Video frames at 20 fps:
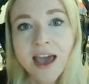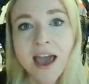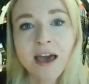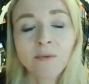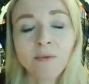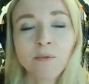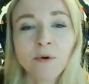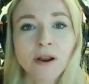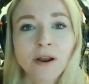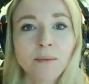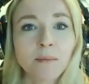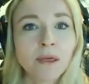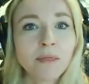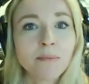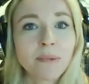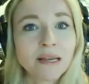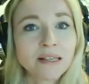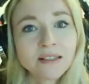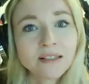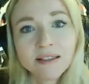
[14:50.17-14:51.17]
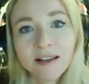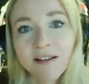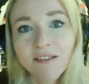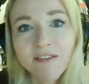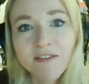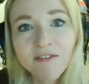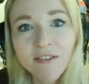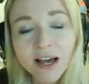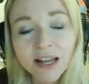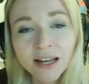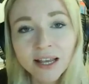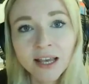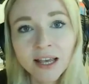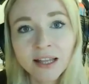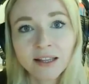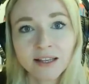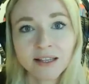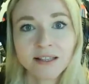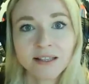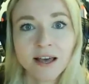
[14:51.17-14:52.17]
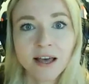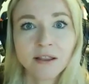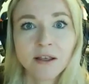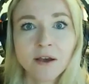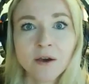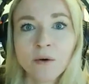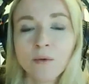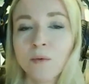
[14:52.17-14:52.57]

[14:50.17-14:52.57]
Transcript: and what i mean by self-funded is that